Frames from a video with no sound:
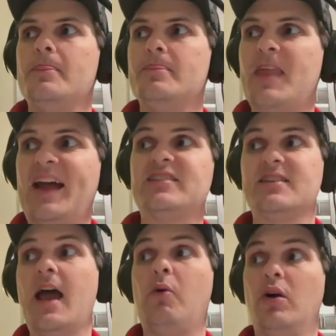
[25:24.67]
that's
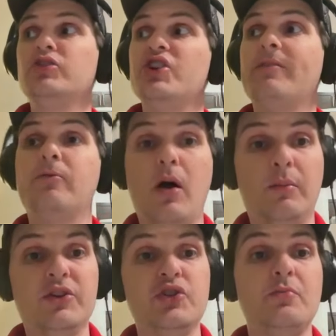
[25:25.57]
now on Jeff
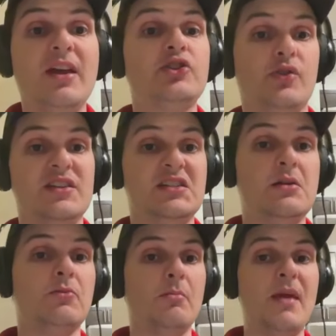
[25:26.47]
Weltman to make sure this
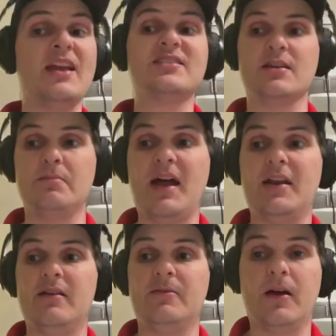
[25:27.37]
team remains competitive.